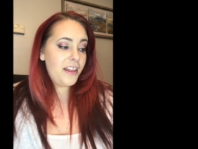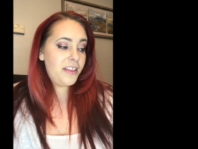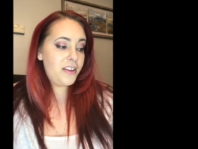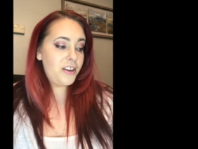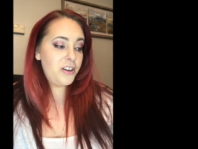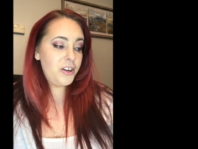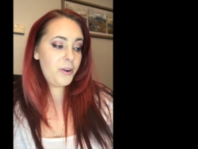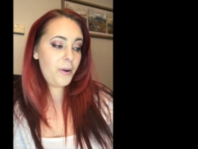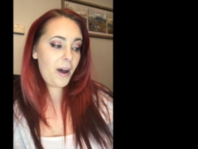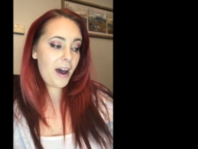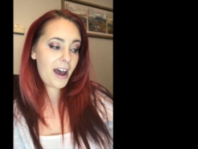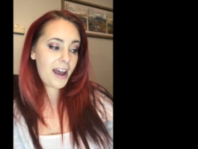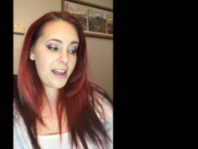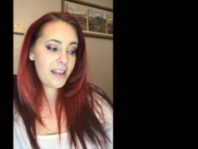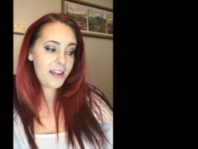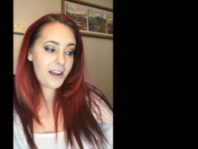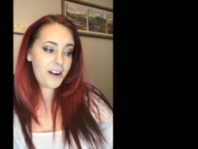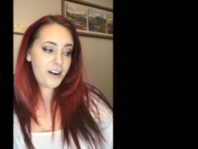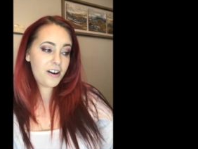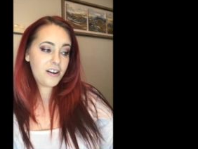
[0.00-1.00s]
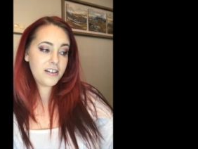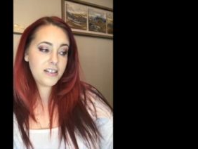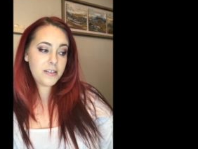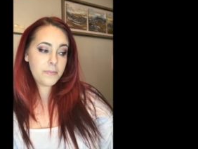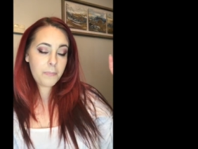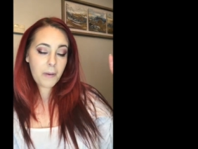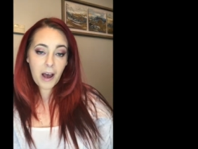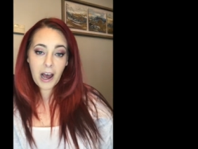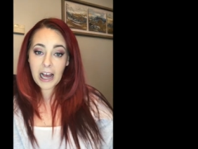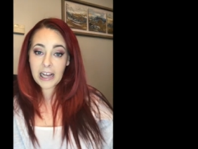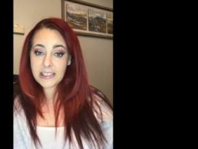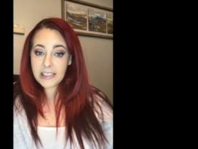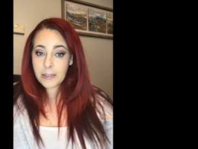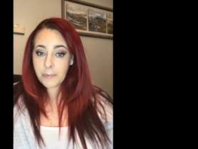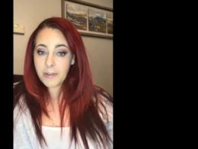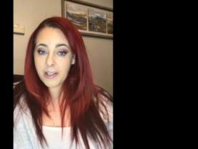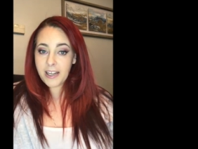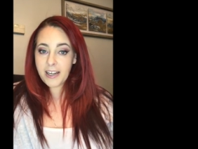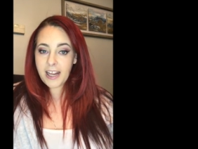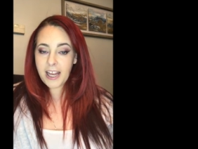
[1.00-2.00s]
The new highlighters,
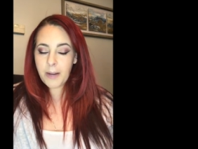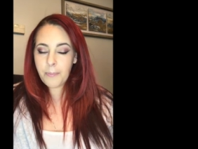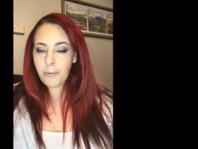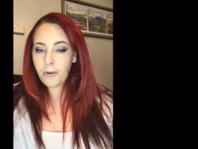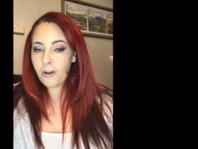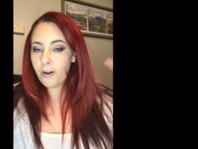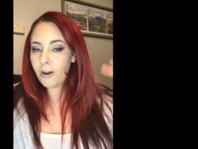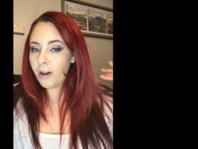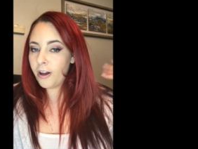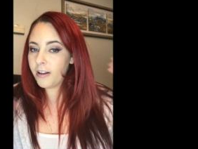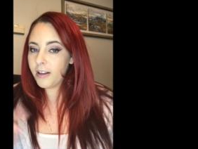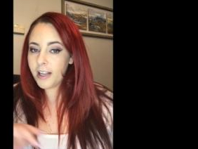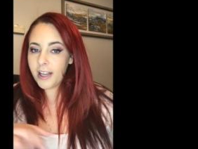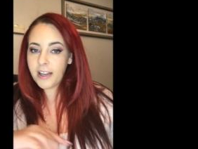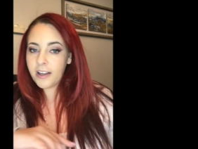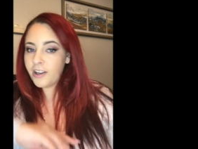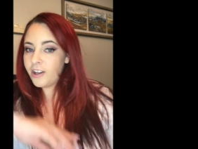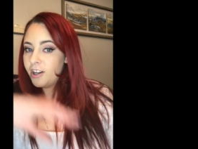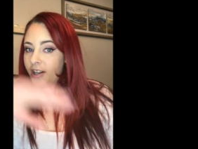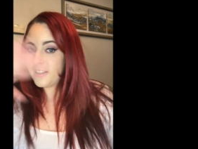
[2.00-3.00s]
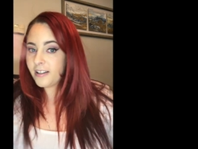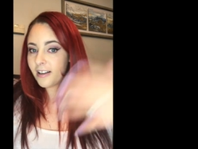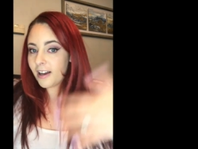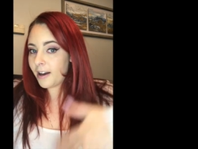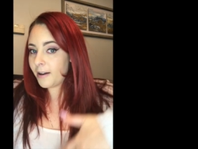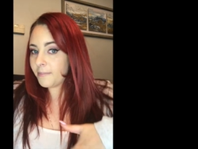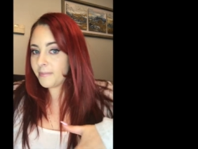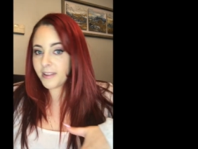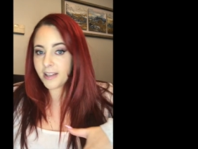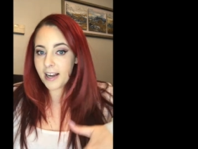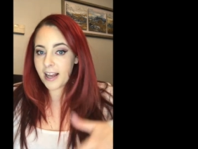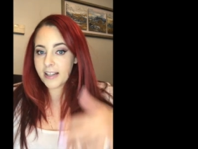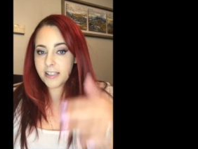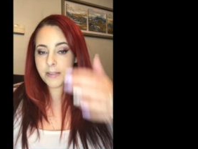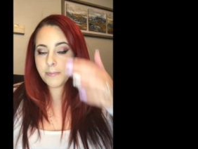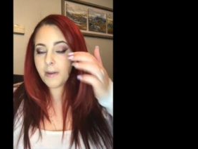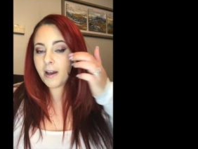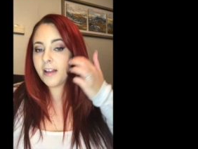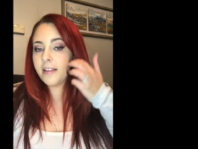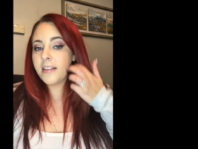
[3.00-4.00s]
possibly in April, it could come the
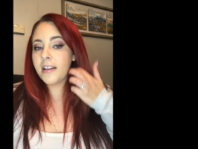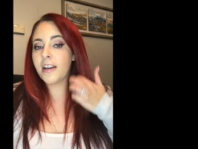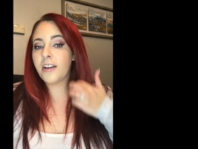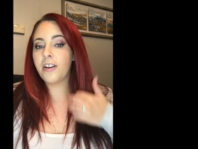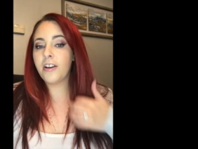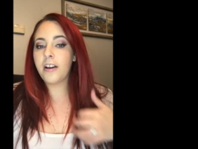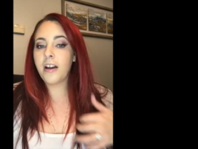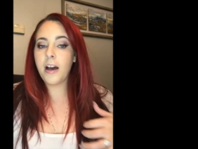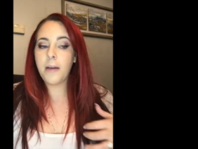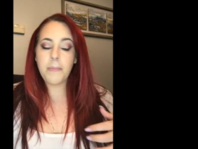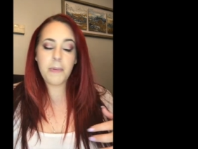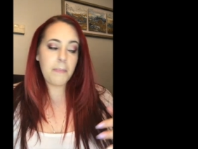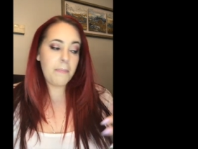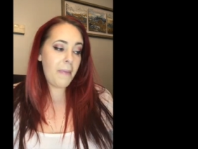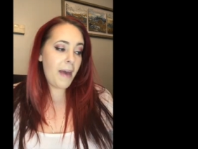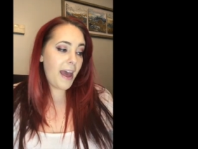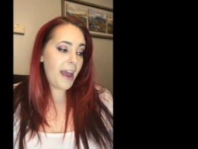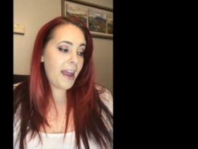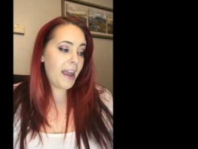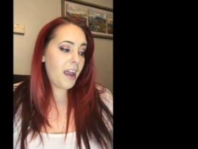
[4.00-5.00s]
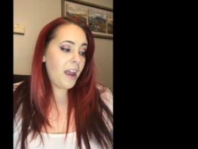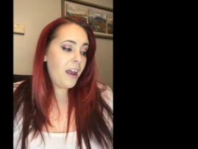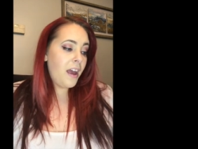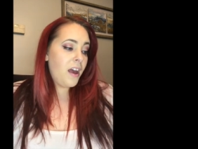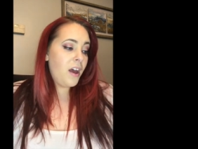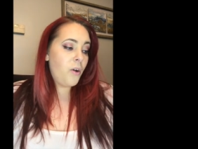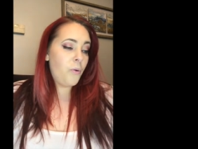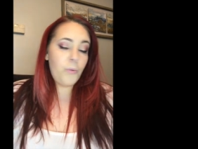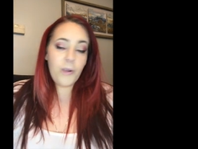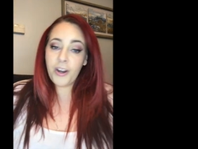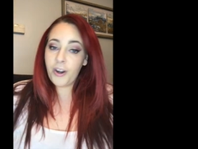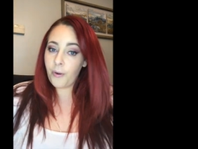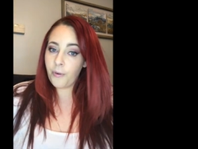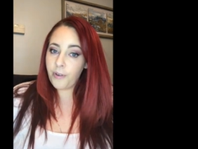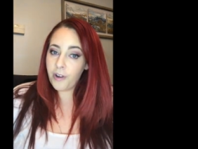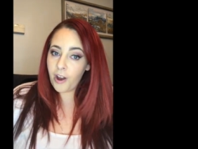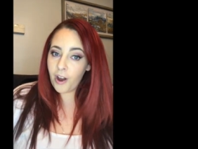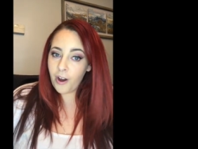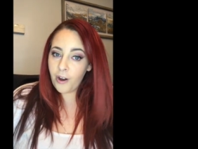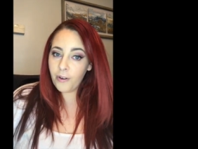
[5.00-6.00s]
next month, it could come in May. We
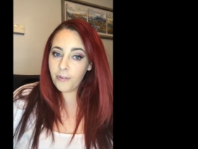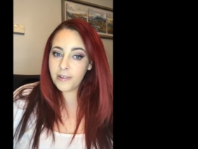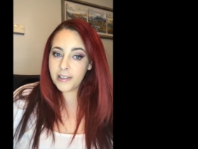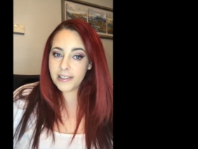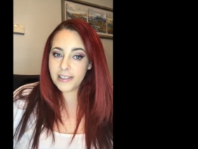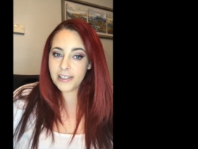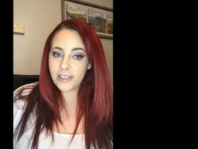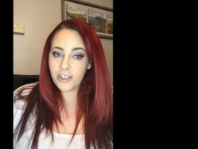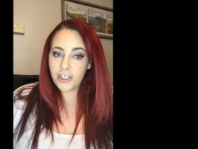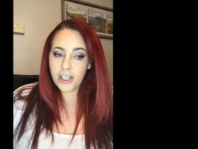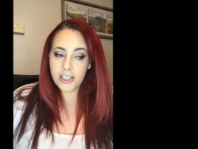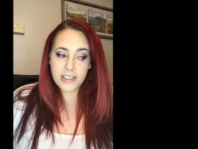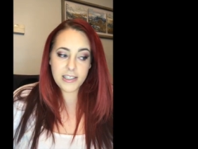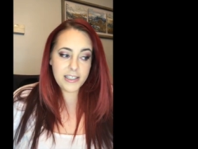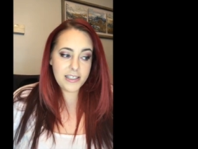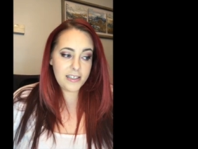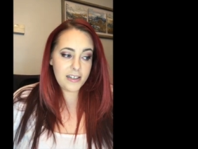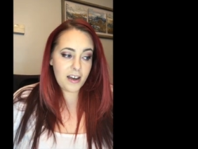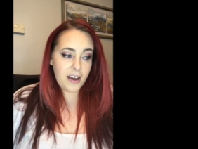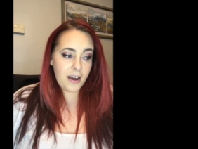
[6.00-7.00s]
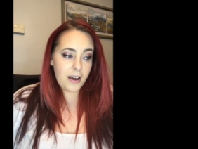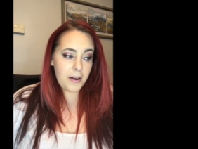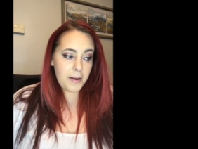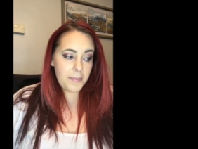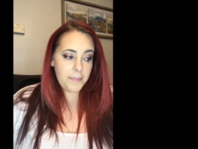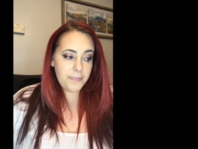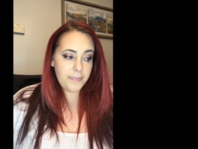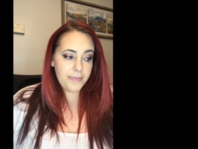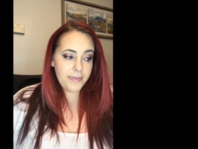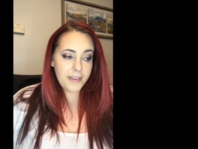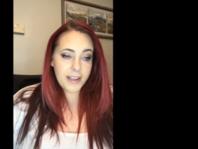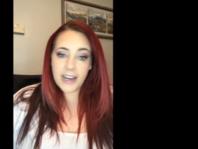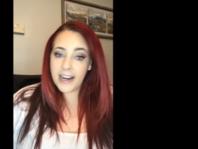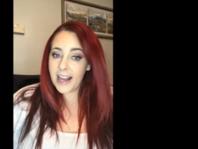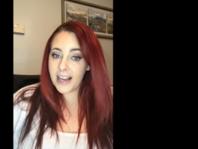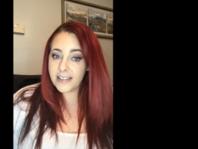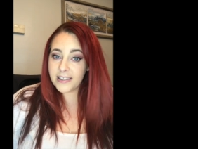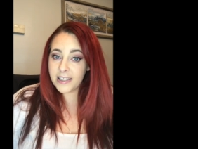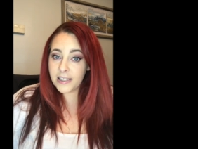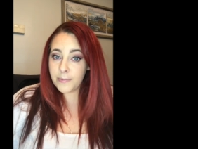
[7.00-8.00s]
don't know. This is just um, an
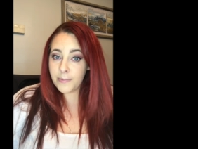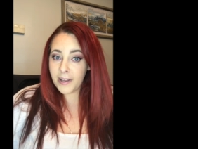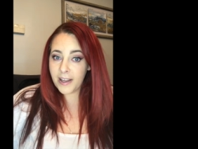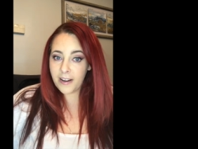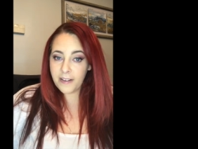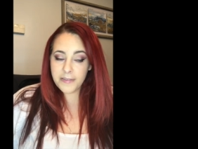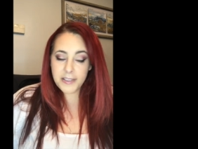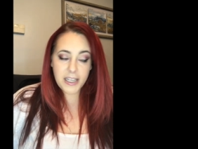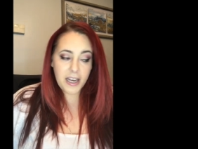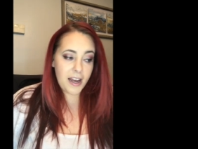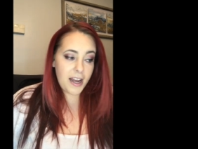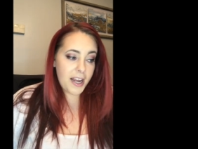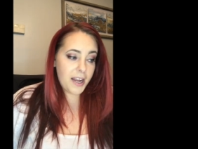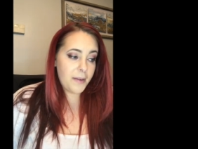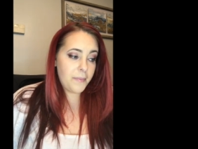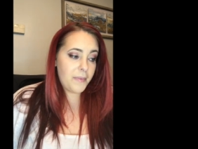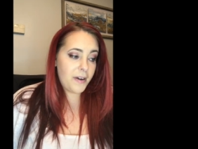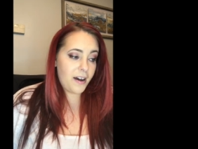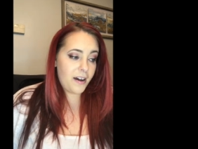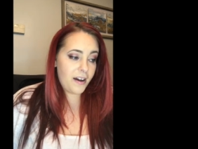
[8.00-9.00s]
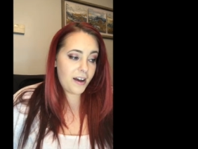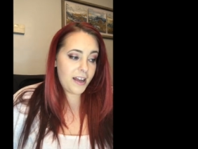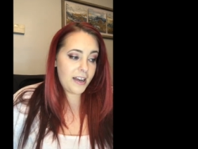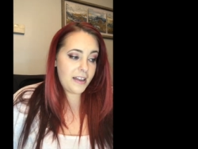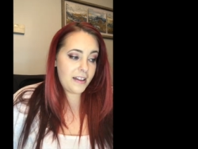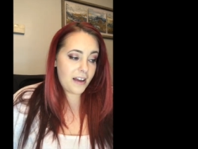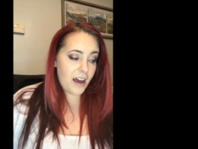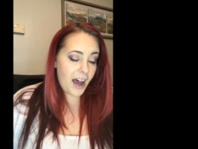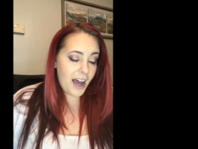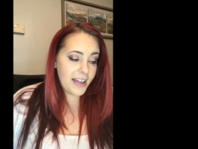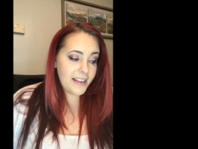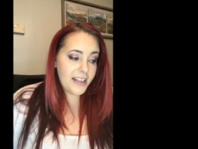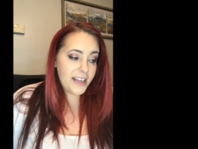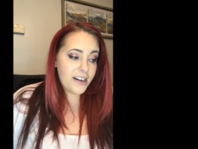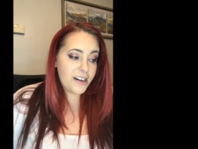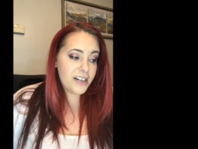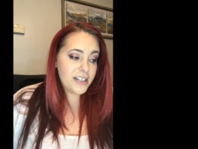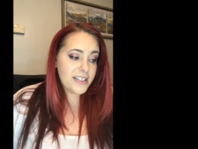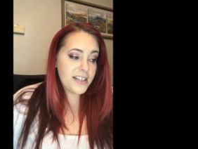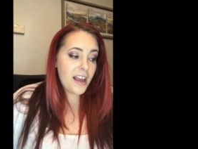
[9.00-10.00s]
estimate of time on the
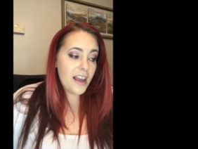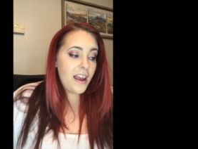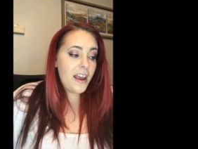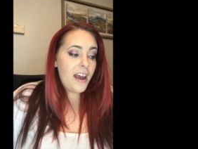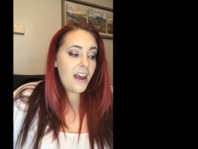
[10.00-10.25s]
highlighters.